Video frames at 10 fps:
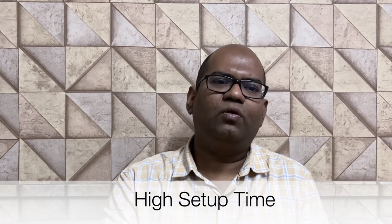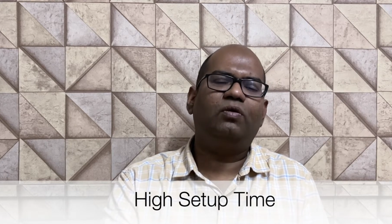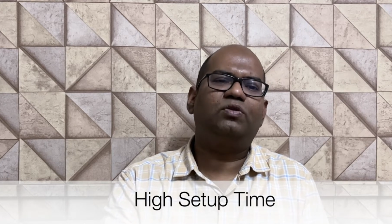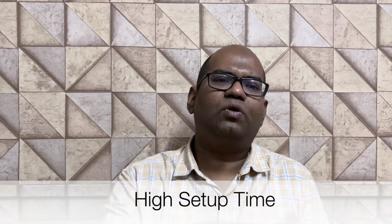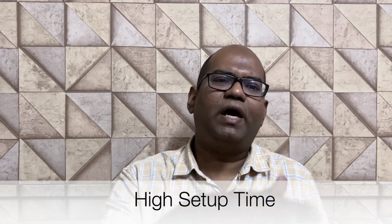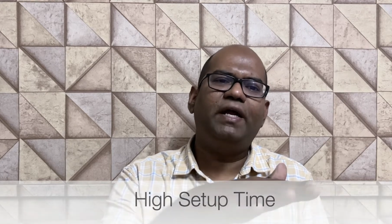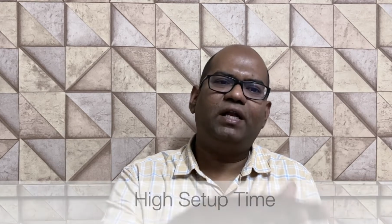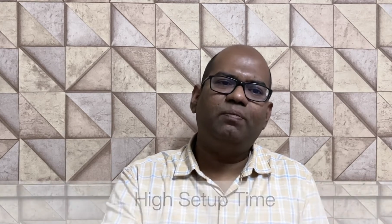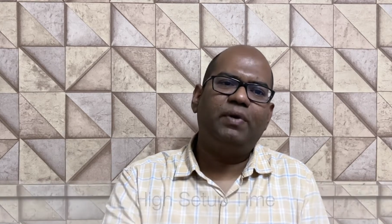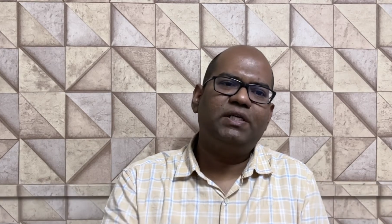So high
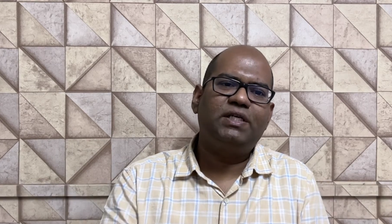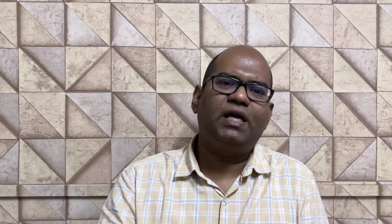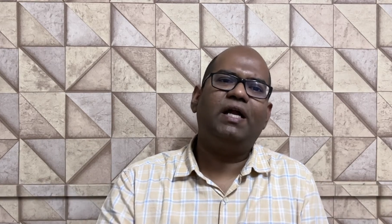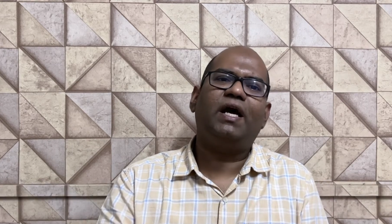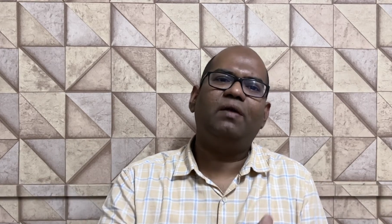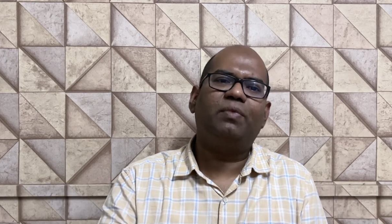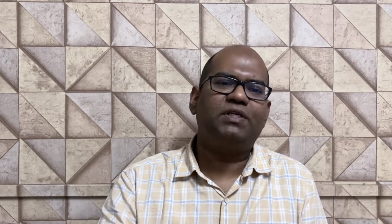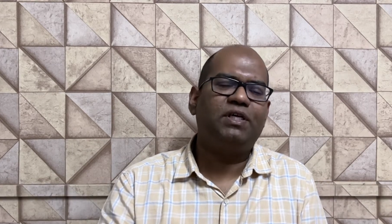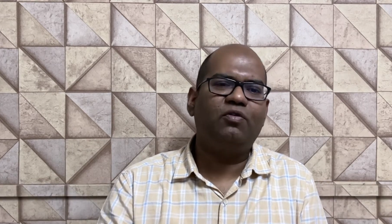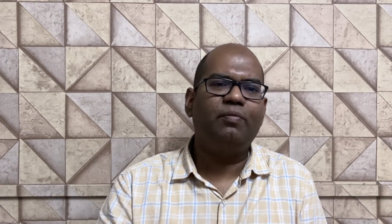temperature and high
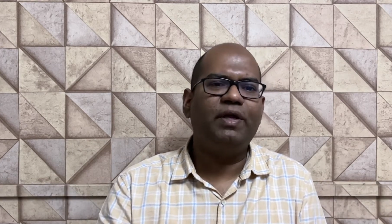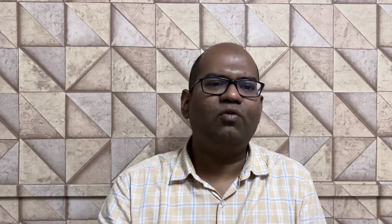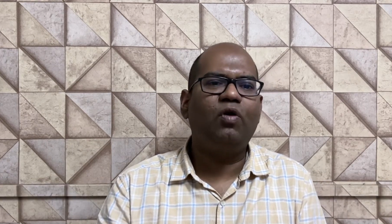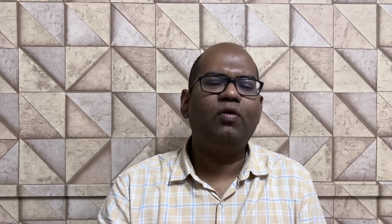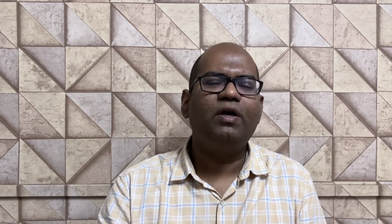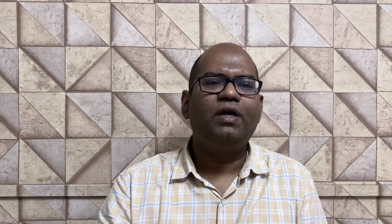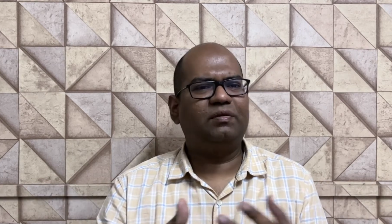pressure will be involved.